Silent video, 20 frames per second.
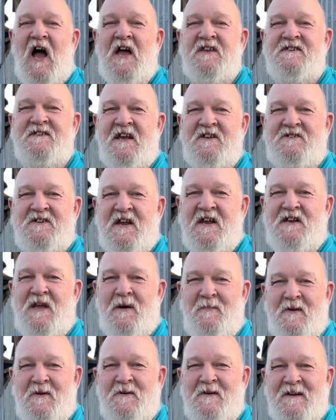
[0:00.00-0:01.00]

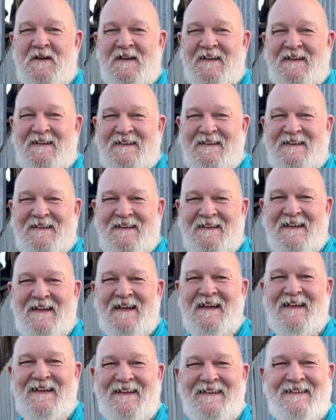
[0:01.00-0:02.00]
S-H-A-W yeah,
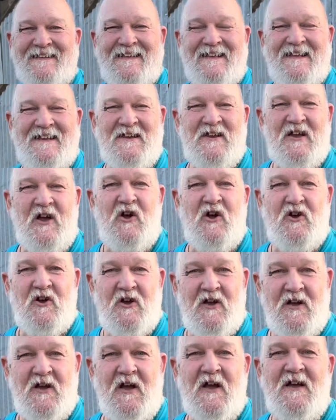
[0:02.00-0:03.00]
Jim
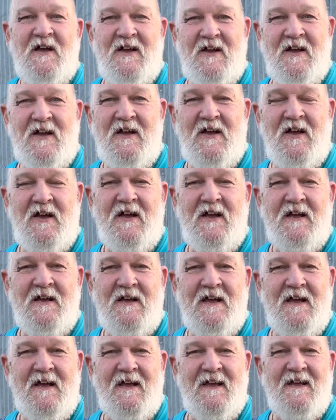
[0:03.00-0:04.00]
just got this
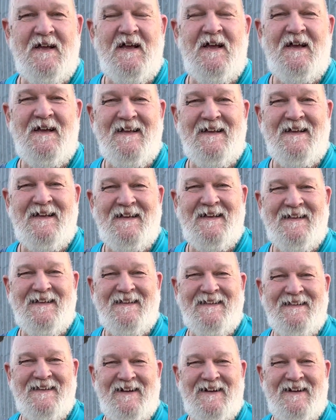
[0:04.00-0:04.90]
for me.